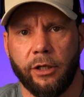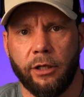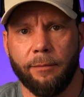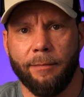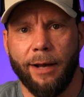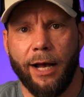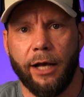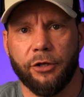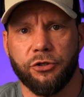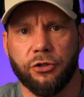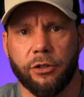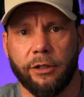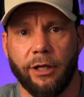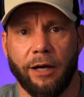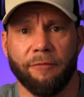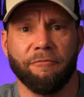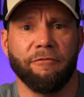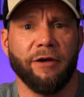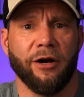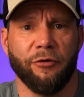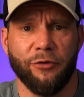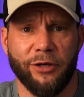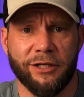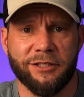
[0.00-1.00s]
can imagine, I'm
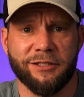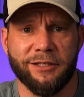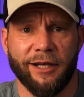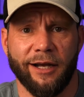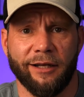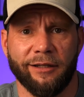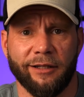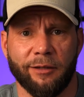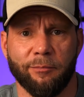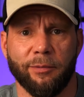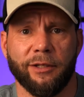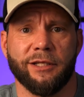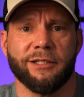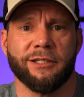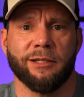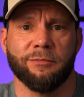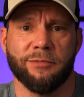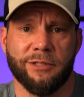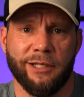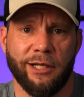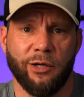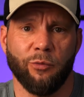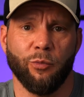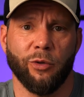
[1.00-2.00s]
very excited because I'm
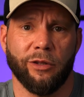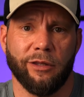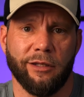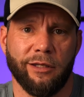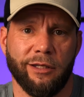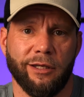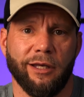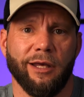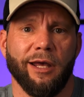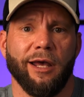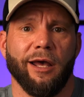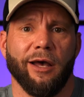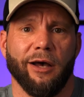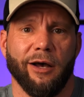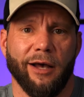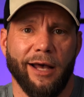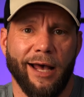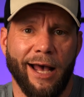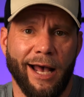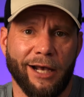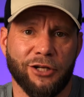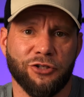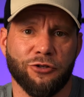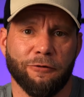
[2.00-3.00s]
sitting with the
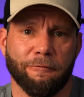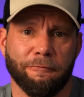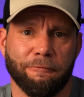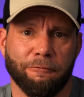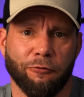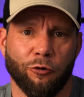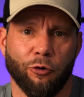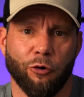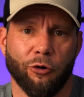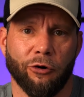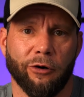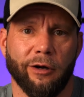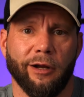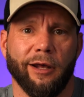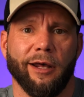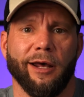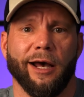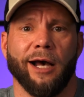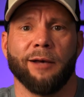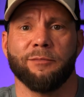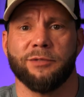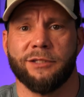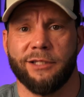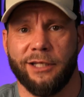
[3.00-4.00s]
Action 4,
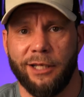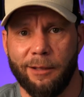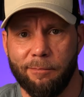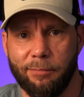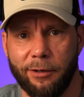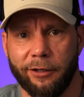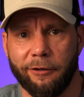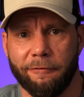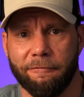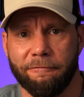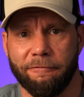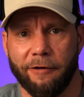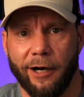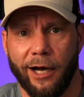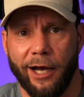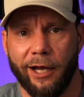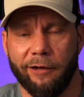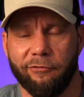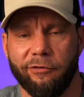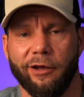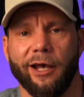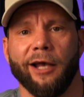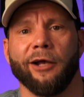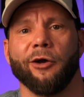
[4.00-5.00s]
I'm skipping the
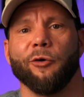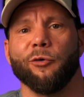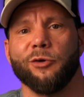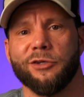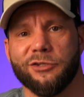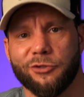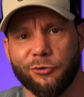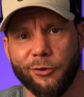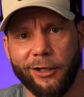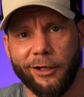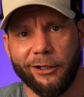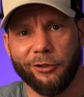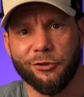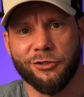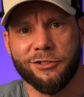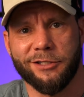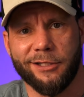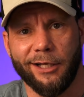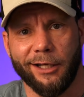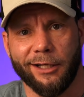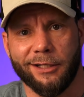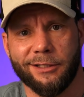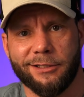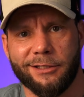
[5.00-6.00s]
5 and going straight to
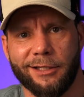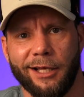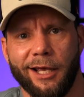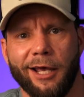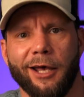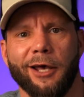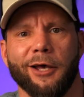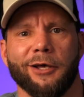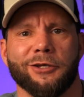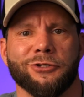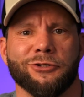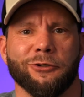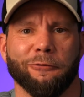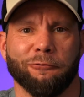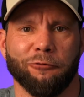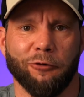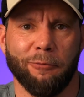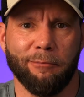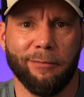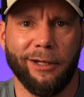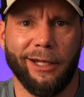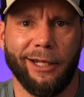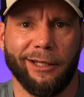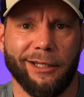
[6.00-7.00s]
6. So, for
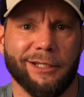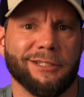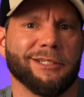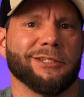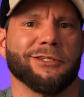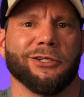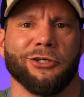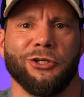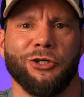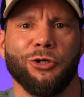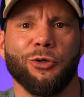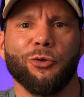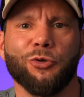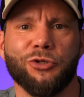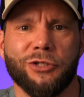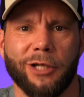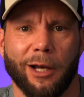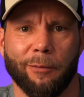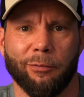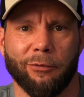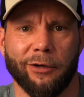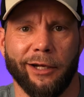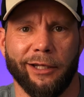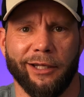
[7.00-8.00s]
me, this is a huge
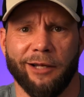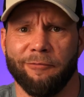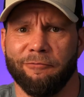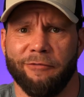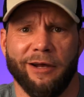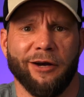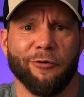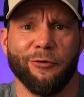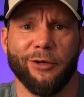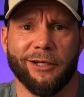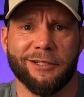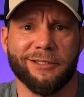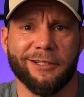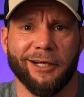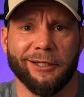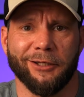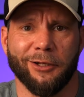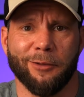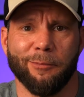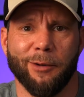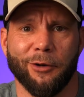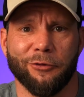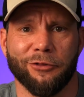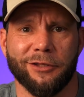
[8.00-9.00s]
upgrade. I'm very
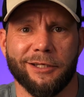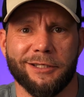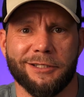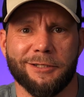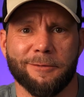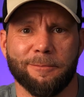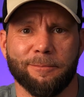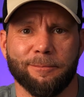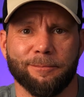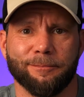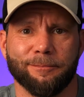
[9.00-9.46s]
excited about this.